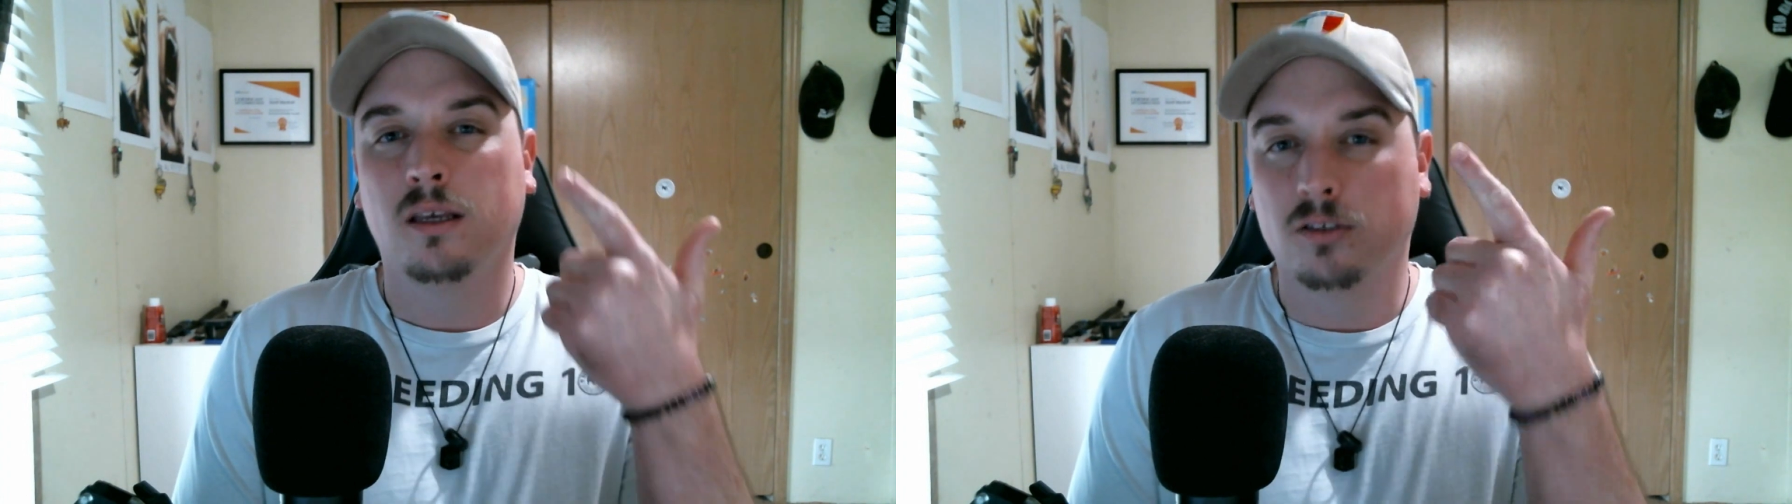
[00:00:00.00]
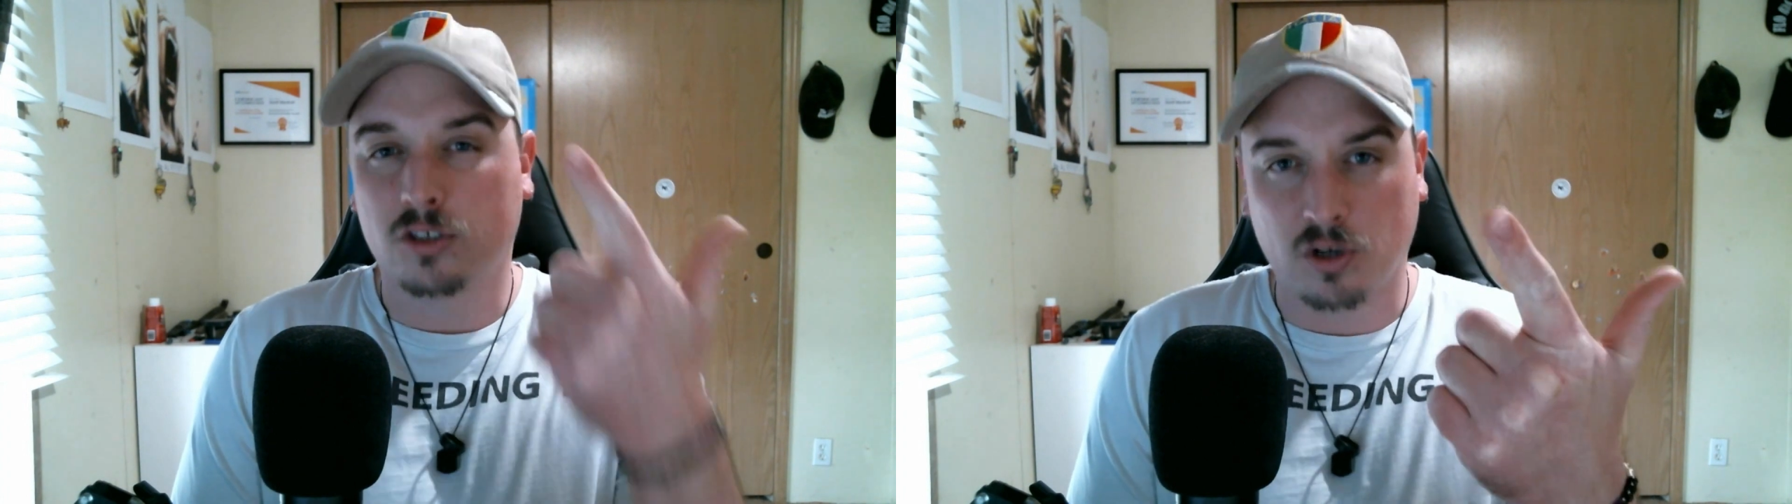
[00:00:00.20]

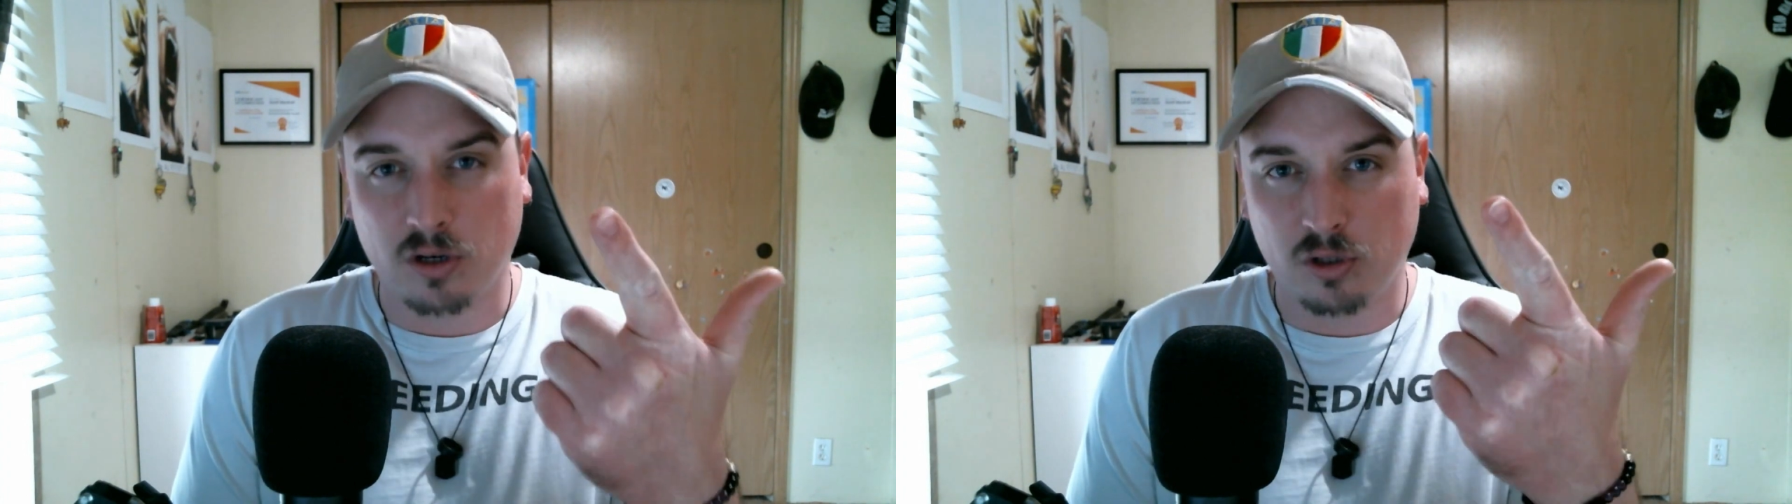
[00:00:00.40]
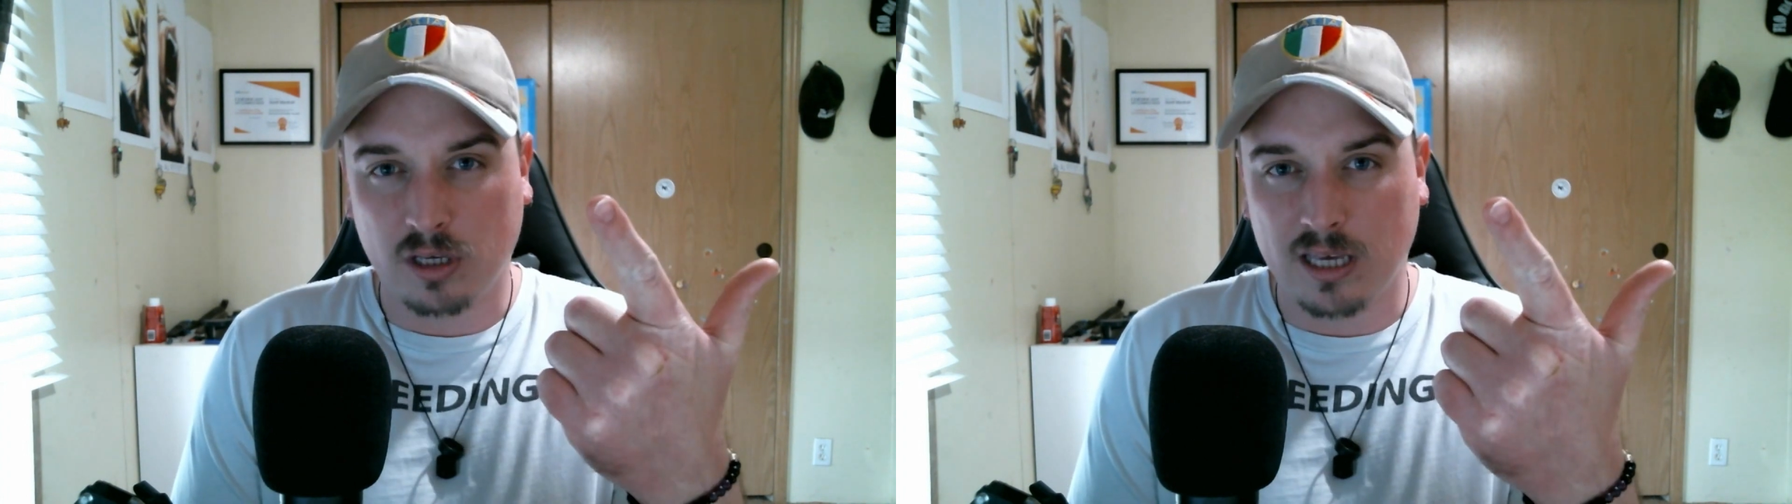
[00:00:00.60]

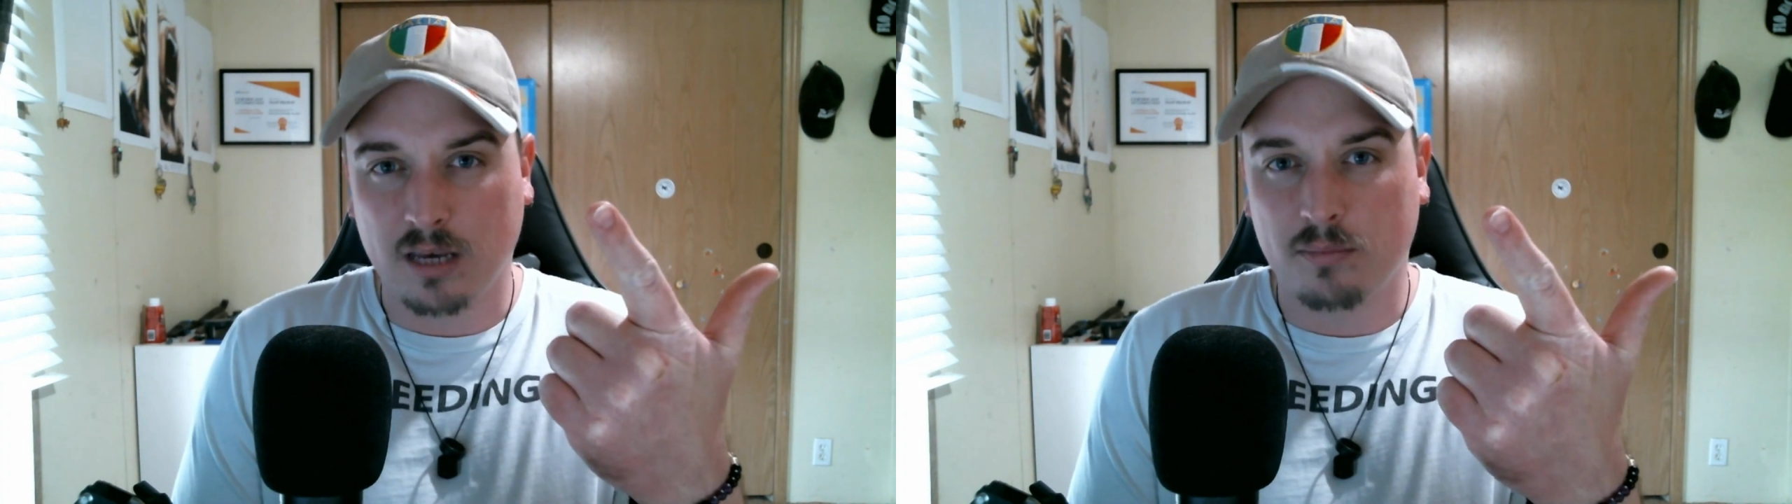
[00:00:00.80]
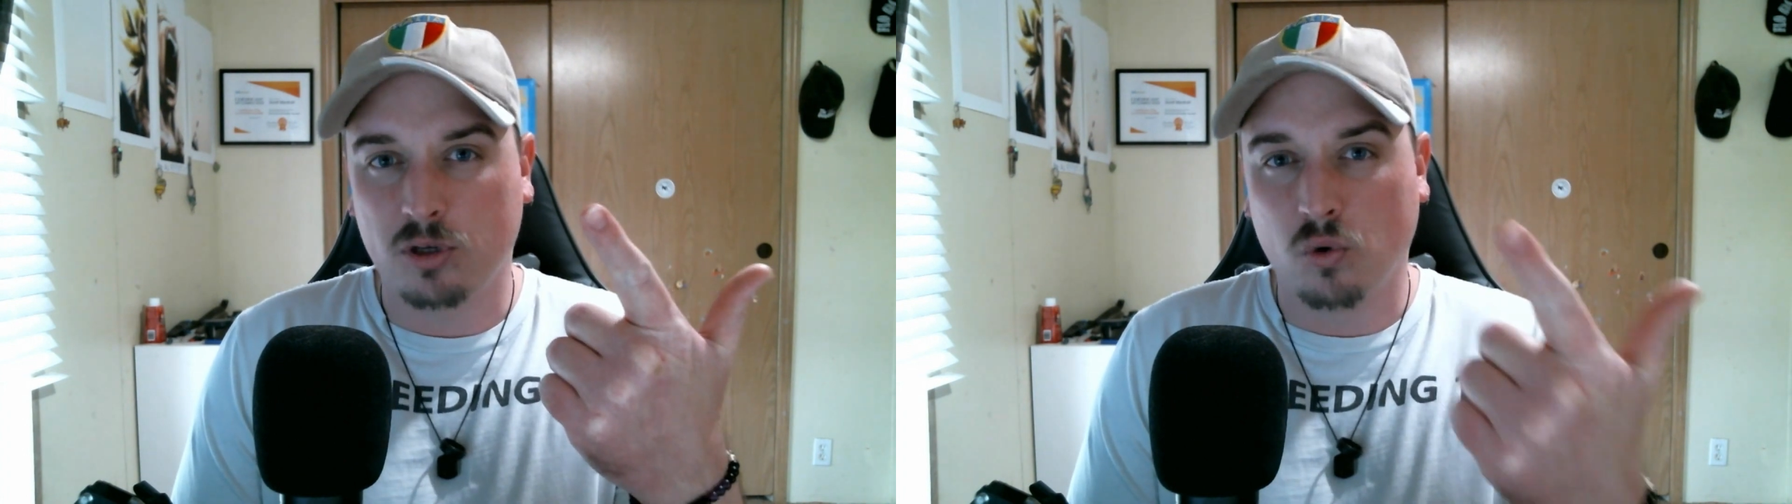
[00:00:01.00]
Start
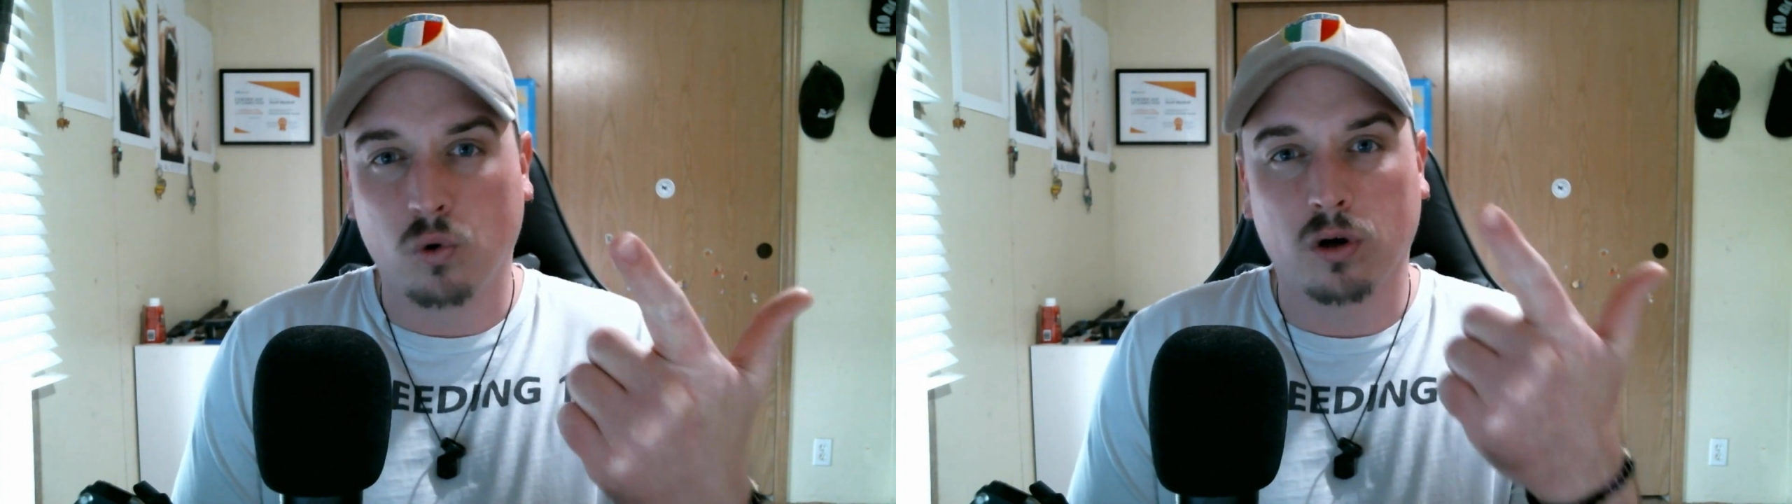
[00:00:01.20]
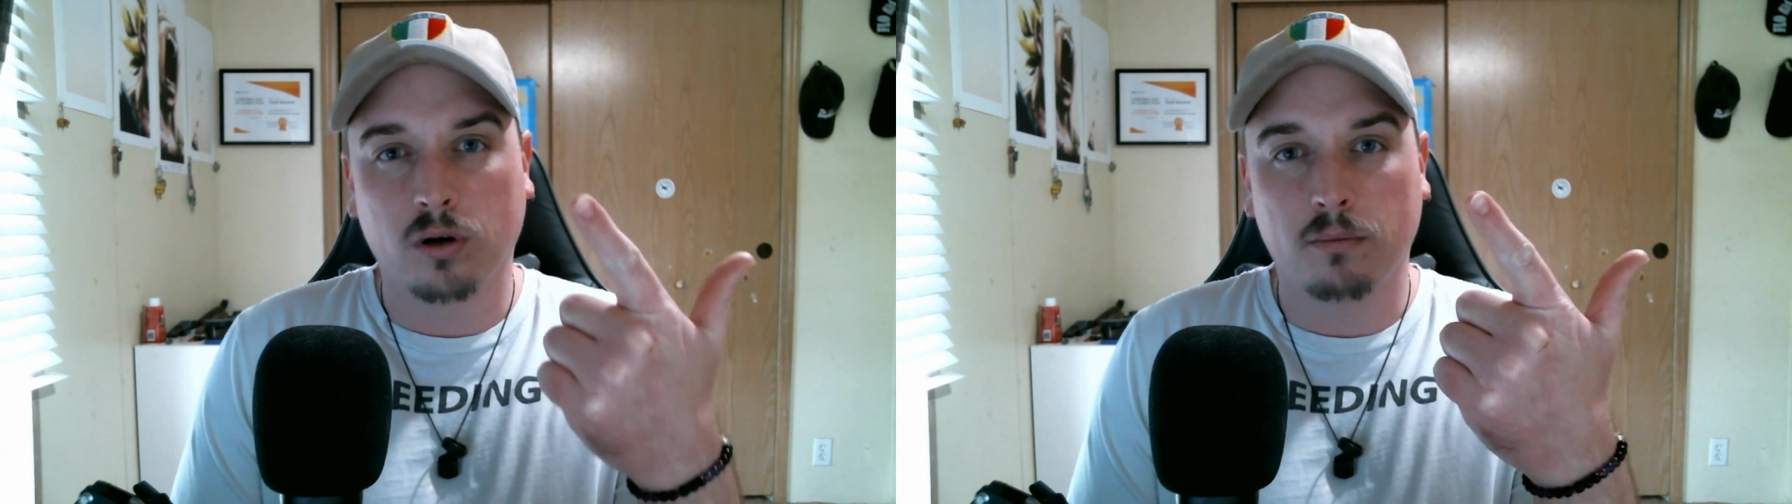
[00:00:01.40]
looking up
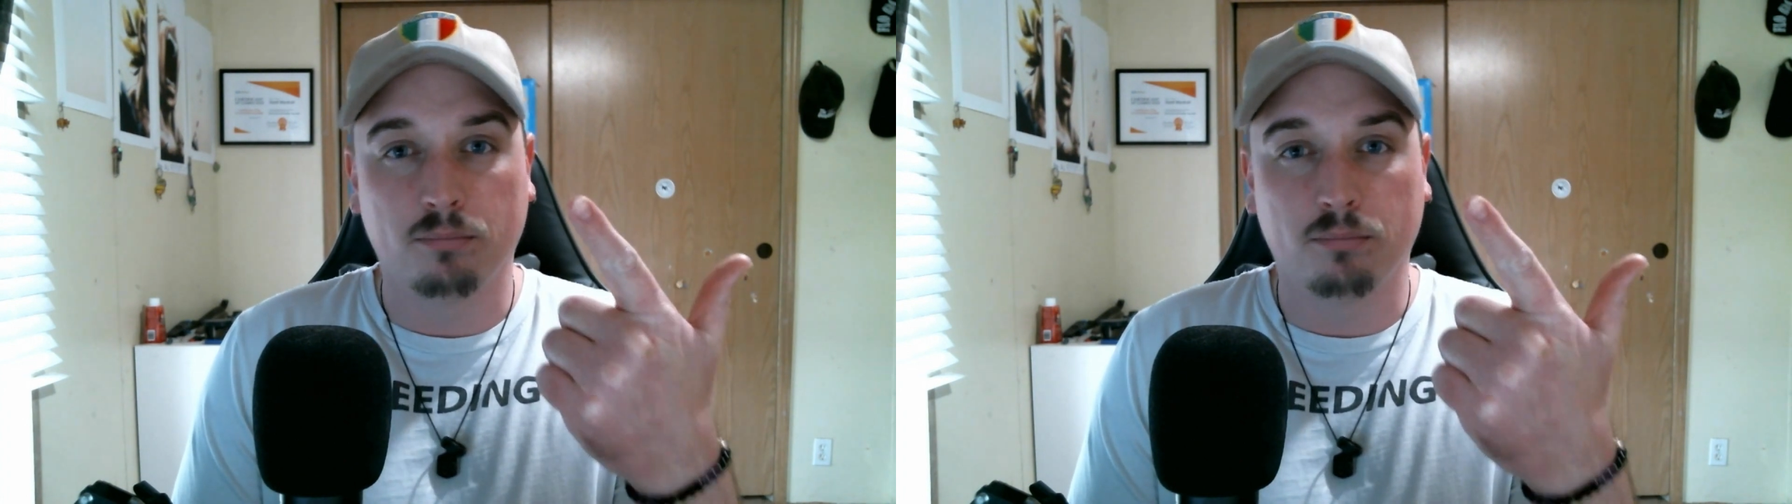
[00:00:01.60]
your